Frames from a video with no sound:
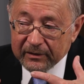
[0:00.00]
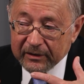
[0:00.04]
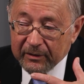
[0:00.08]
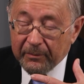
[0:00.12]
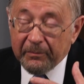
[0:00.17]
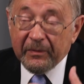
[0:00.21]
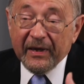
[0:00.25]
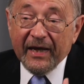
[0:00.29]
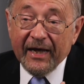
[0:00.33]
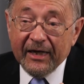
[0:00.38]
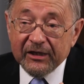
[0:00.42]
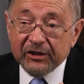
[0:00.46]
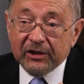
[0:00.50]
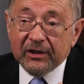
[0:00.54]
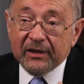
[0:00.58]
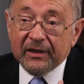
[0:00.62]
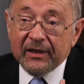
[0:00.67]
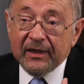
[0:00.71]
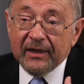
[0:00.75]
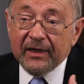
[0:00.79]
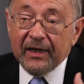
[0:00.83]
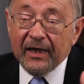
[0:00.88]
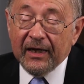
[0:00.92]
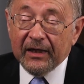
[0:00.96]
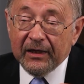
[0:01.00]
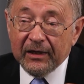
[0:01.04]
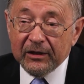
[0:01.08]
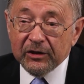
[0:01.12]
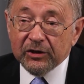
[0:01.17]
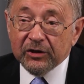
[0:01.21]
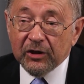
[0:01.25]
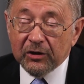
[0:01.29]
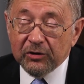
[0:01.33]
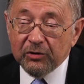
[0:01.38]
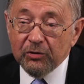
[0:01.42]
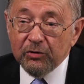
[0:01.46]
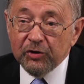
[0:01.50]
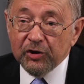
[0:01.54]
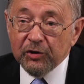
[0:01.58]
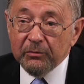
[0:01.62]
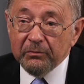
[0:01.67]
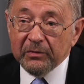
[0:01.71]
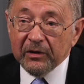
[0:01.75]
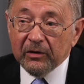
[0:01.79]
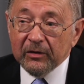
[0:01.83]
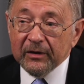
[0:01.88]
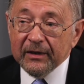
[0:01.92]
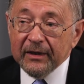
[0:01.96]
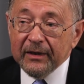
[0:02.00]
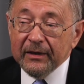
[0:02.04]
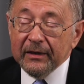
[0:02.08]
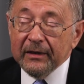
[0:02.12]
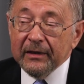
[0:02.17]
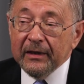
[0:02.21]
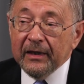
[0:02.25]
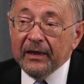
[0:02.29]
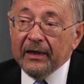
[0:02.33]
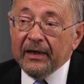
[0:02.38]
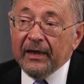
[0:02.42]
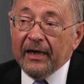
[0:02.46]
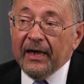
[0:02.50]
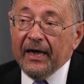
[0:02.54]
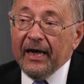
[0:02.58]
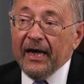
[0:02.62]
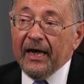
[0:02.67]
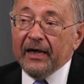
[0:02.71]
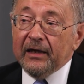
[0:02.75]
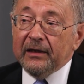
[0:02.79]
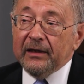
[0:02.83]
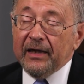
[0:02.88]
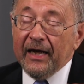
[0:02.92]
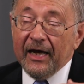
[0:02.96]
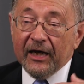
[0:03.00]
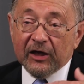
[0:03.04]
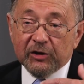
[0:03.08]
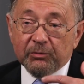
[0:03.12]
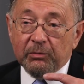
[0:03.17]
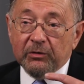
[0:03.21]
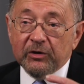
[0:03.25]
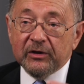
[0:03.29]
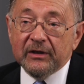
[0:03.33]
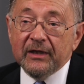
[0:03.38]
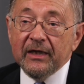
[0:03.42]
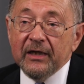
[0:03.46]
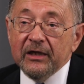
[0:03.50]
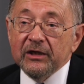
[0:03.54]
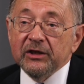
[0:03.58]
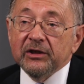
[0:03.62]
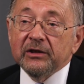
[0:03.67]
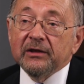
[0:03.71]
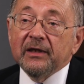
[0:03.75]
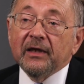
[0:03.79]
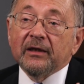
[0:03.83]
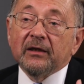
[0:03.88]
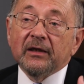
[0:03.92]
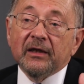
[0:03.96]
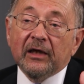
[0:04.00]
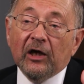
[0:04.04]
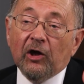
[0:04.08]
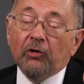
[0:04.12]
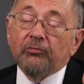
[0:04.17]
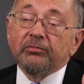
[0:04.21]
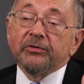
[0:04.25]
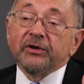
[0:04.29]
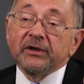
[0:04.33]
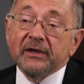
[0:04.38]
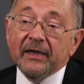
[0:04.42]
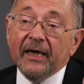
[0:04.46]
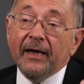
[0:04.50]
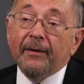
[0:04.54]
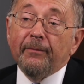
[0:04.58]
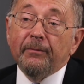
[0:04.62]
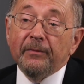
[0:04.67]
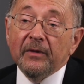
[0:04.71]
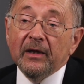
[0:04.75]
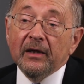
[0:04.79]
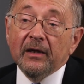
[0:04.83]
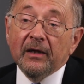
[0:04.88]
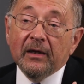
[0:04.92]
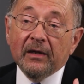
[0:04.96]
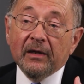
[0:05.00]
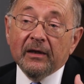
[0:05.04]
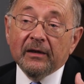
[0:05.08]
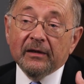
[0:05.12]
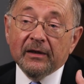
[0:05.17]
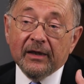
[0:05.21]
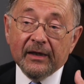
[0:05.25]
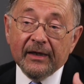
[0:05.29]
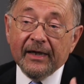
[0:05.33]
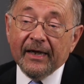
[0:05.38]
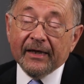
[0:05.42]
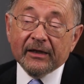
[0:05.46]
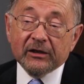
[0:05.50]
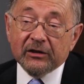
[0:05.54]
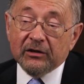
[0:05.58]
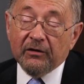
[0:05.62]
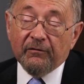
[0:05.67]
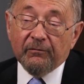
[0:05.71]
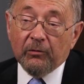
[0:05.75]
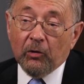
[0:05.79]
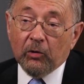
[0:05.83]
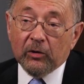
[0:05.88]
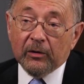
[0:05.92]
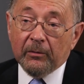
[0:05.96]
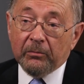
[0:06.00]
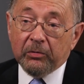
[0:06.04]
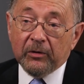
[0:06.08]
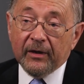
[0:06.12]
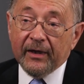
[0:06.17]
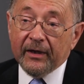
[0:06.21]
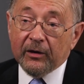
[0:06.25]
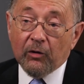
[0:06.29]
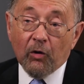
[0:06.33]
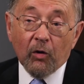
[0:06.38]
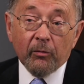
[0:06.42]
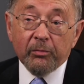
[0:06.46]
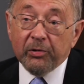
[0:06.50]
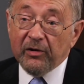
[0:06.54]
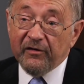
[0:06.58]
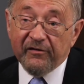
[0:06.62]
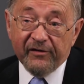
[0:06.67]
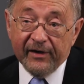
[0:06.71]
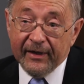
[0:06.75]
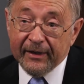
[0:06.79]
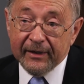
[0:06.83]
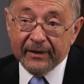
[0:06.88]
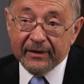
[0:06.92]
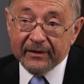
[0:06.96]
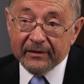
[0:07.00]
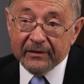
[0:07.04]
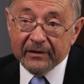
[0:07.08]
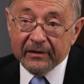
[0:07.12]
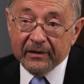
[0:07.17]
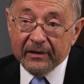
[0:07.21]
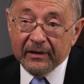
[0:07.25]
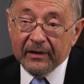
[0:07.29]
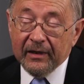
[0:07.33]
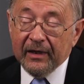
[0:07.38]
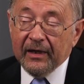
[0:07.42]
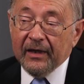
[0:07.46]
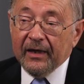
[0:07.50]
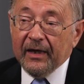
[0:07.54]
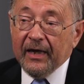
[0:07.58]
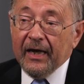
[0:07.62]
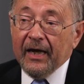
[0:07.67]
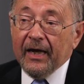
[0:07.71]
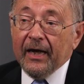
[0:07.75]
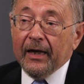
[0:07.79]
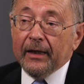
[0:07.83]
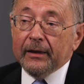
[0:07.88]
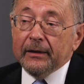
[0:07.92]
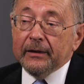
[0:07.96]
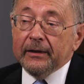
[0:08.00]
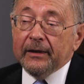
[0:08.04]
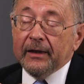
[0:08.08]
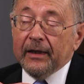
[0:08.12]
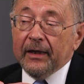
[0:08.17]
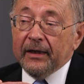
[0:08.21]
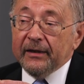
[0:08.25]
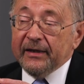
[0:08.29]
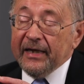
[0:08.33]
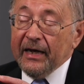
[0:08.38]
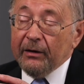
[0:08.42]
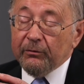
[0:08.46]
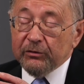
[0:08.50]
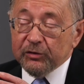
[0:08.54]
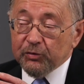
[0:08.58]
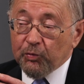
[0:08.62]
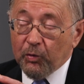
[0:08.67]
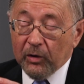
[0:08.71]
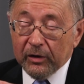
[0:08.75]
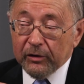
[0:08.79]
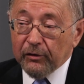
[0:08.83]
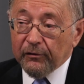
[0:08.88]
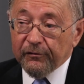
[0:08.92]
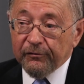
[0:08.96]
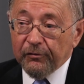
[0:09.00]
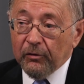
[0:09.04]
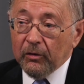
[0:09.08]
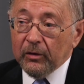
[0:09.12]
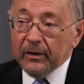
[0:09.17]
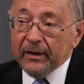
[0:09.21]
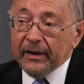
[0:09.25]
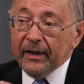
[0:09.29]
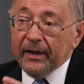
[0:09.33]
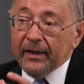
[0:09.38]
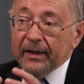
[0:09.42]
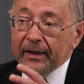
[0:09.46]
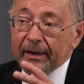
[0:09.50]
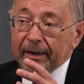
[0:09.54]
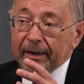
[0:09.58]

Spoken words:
capacity and institution building and expertise that could help stem the next Ebola plague or prevent it. And that was wonderful.